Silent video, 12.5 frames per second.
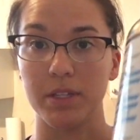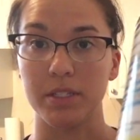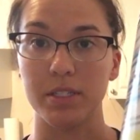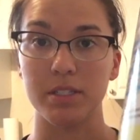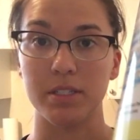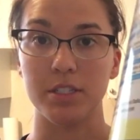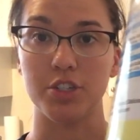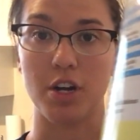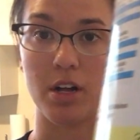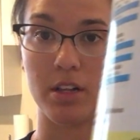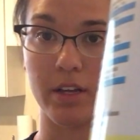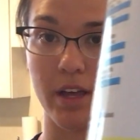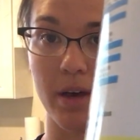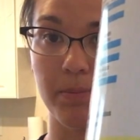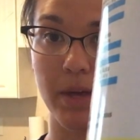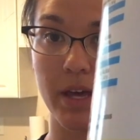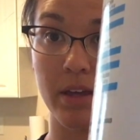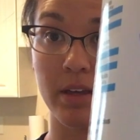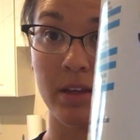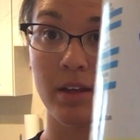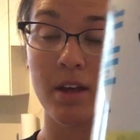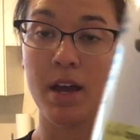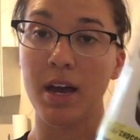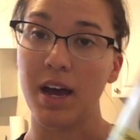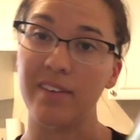This is the chocolate cupcake.
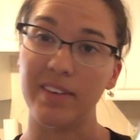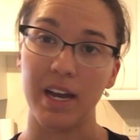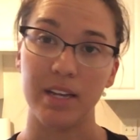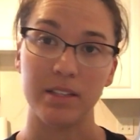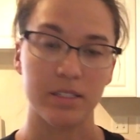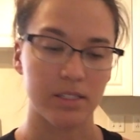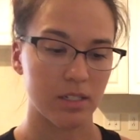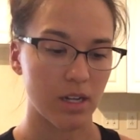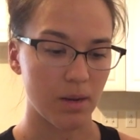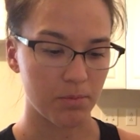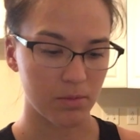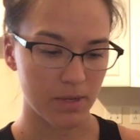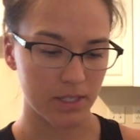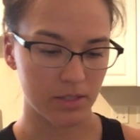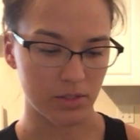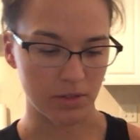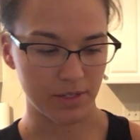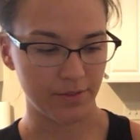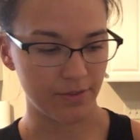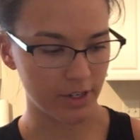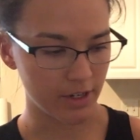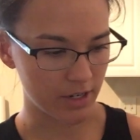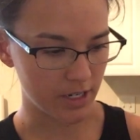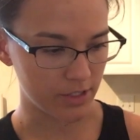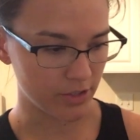Haven't had this in a couple months, so I
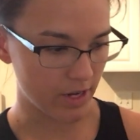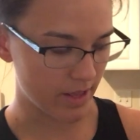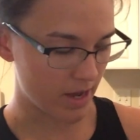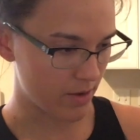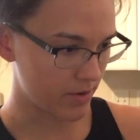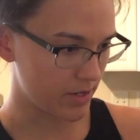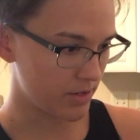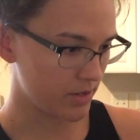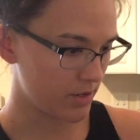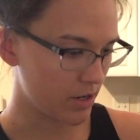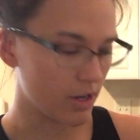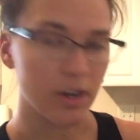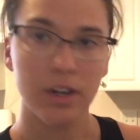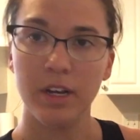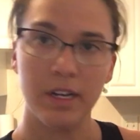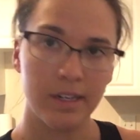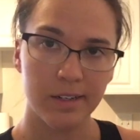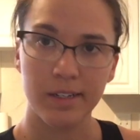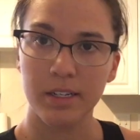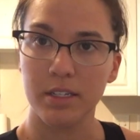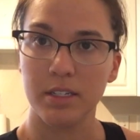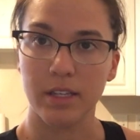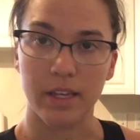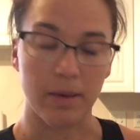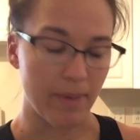figured I'd try that one, or
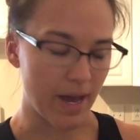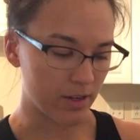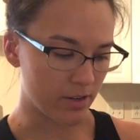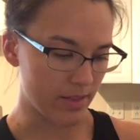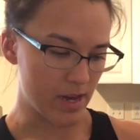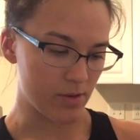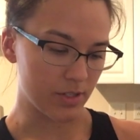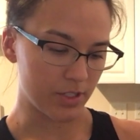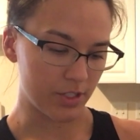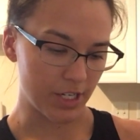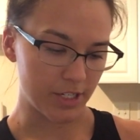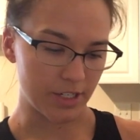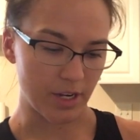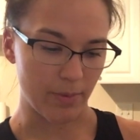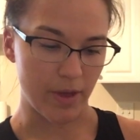get back on that one, change it up.